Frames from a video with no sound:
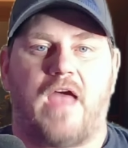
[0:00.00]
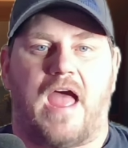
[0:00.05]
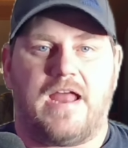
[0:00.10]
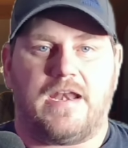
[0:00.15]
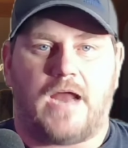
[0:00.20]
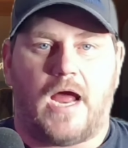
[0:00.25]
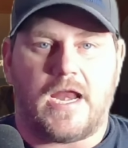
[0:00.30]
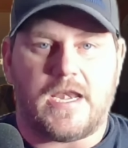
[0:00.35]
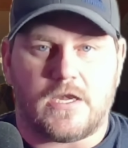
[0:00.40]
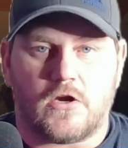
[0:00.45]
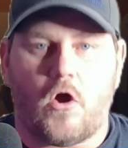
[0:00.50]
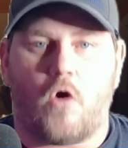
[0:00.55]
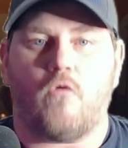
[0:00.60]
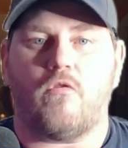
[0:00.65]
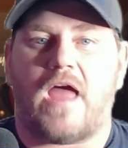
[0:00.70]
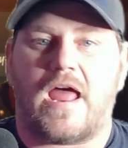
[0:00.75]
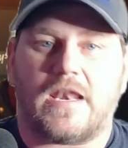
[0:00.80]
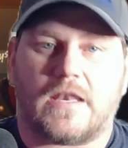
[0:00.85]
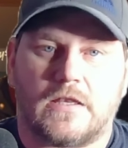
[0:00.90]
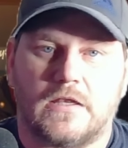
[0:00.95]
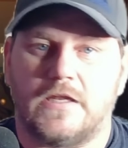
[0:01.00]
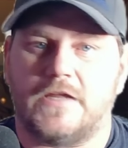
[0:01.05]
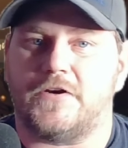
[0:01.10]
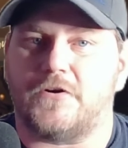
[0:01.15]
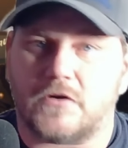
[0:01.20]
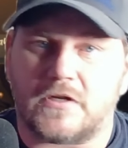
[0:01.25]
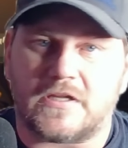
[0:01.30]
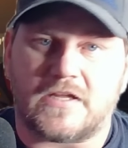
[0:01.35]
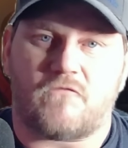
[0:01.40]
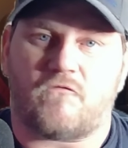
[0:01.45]
that. I know that
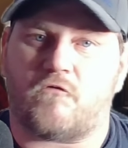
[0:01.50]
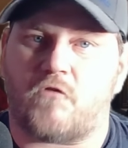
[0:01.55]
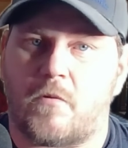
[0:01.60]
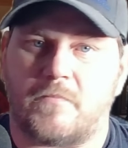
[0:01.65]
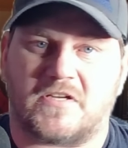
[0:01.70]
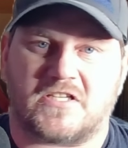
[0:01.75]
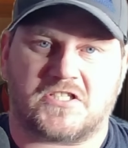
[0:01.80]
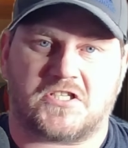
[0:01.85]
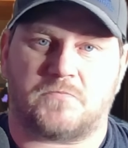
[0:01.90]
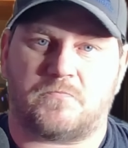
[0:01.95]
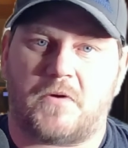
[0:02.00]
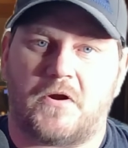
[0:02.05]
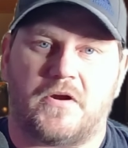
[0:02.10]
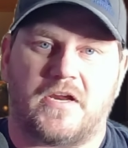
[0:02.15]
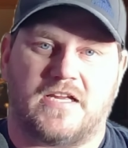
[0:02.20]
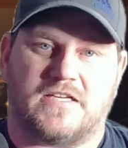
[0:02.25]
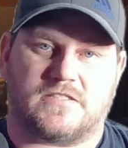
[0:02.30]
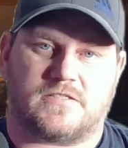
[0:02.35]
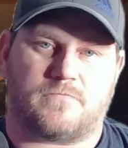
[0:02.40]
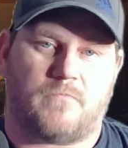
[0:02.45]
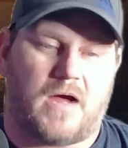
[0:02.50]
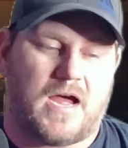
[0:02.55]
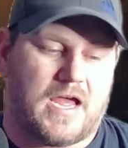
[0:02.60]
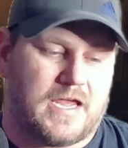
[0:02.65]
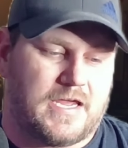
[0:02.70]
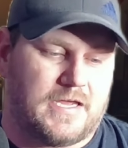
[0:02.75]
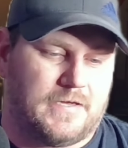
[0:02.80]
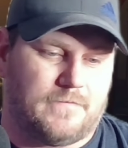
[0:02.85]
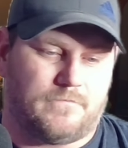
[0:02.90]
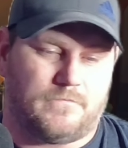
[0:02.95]
literally from experience.
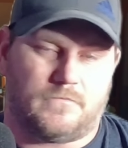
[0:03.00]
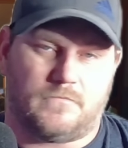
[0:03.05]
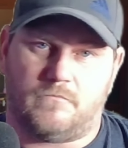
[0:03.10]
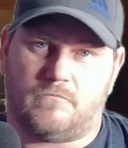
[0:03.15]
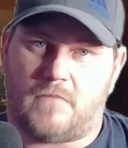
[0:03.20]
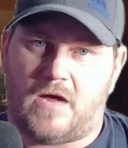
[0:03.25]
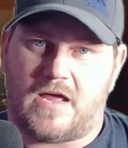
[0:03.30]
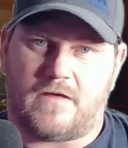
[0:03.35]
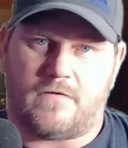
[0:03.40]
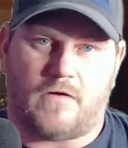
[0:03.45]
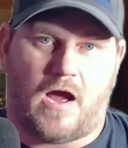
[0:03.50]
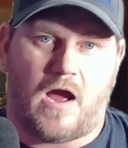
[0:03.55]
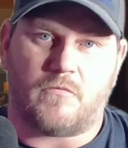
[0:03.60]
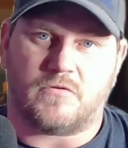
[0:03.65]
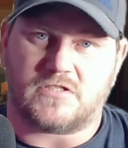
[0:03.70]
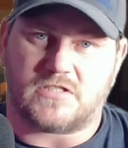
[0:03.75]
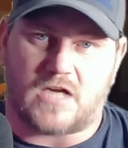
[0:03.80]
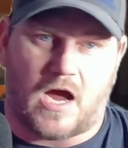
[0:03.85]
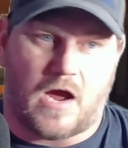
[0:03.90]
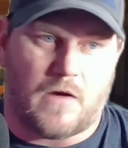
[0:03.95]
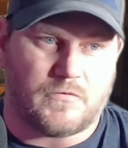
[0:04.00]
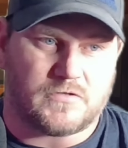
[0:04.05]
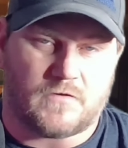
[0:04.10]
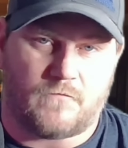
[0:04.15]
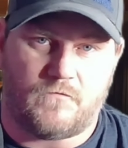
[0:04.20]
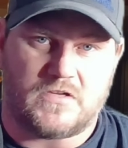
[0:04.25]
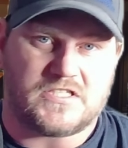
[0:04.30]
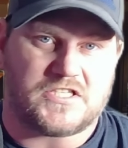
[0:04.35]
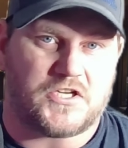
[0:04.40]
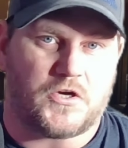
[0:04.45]
My my I was I was a
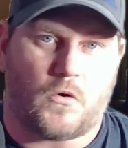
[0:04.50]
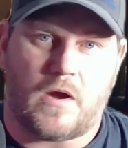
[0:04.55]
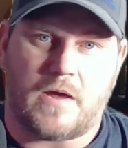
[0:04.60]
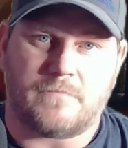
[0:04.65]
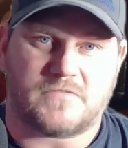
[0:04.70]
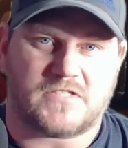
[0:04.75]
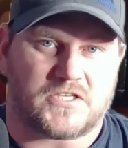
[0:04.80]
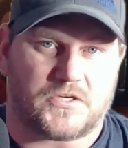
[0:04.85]
Vizio M